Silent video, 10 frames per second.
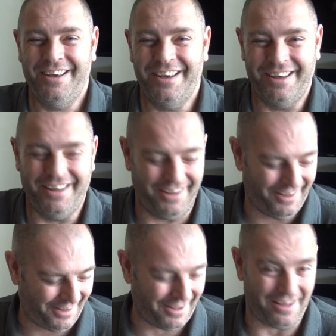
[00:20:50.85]

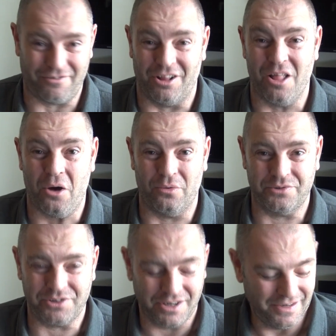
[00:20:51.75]
I've got
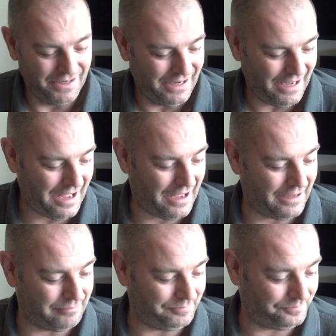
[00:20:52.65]
loads.
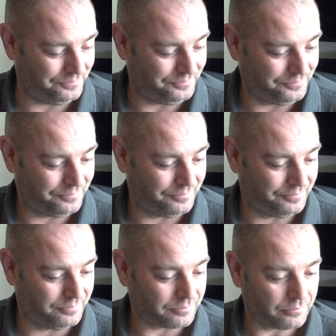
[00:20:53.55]
Um,
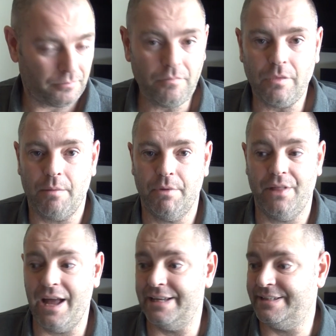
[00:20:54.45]
well,
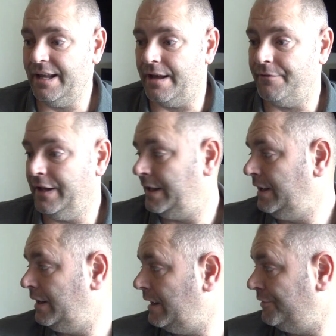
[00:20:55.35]
that is it, I
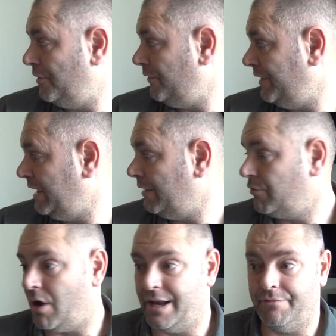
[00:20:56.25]
think. I don't think I've
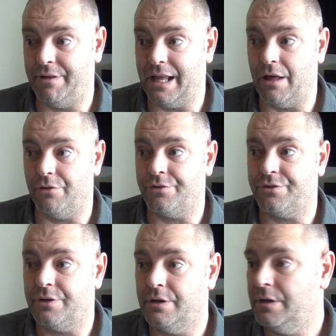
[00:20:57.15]
got anything
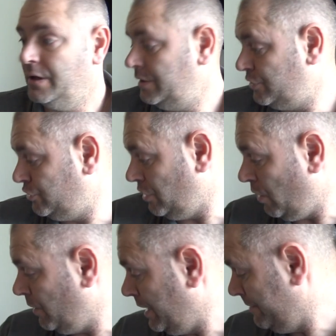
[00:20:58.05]
else to
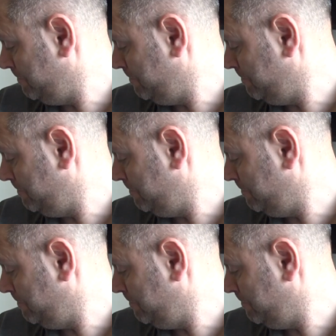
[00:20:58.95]
show you.